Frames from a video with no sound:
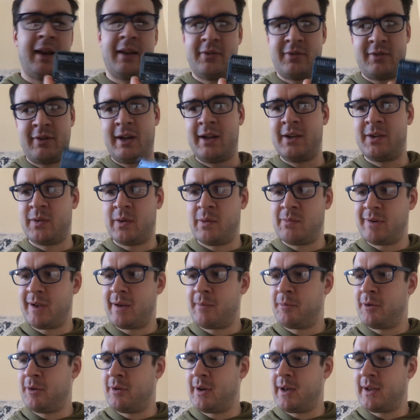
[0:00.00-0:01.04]
it straight into a
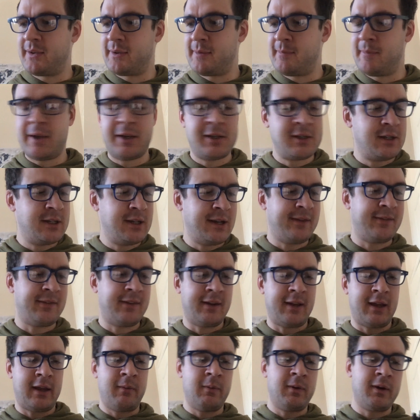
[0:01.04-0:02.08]
breadboard, as I mentioned
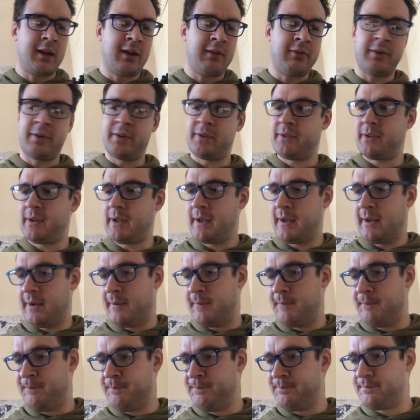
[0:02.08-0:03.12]
yesterday, would give us
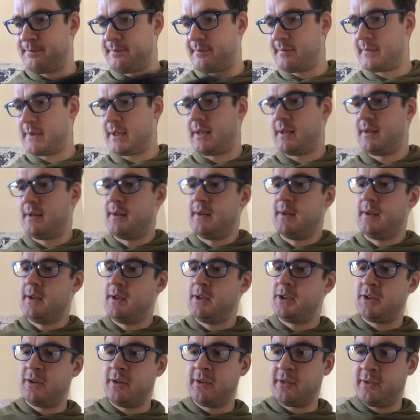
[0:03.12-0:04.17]

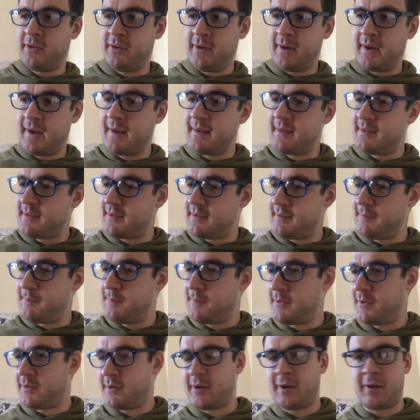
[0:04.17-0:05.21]
short circuits.
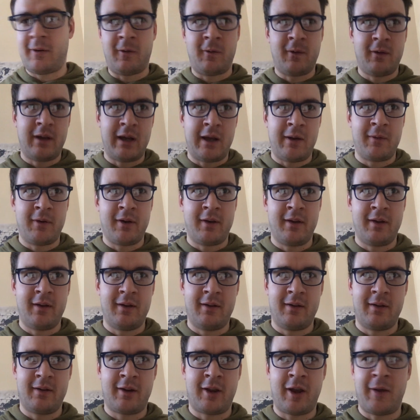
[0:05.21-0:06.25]
So I'm going
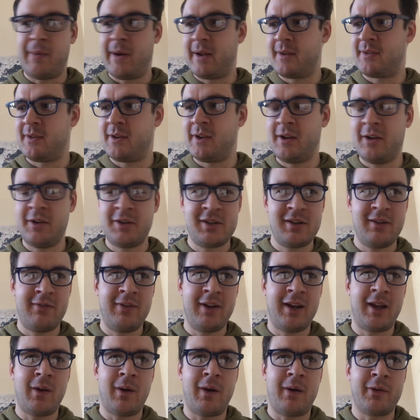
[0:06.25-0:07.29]
to go back to the YouTube
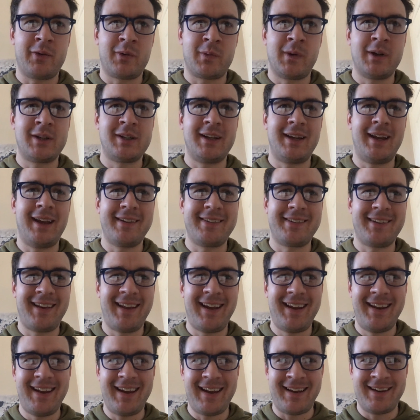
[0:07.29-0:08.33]
video I was watching
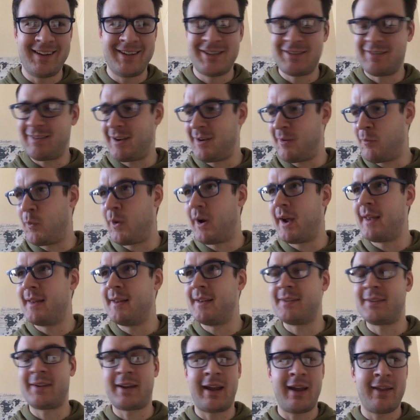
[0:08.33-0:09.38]
yesterday and try and wire
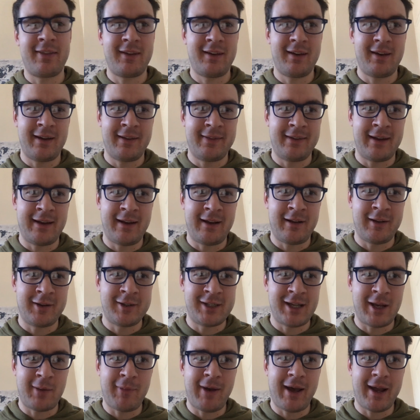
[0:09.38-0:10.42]
this together, and then I'll
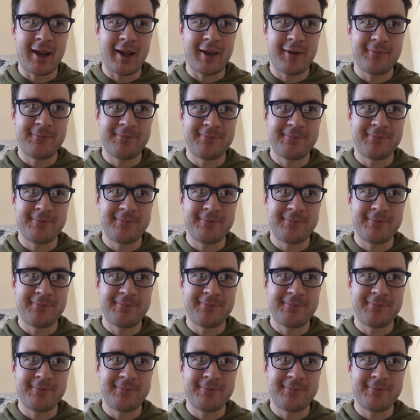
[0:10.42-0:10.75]
check back.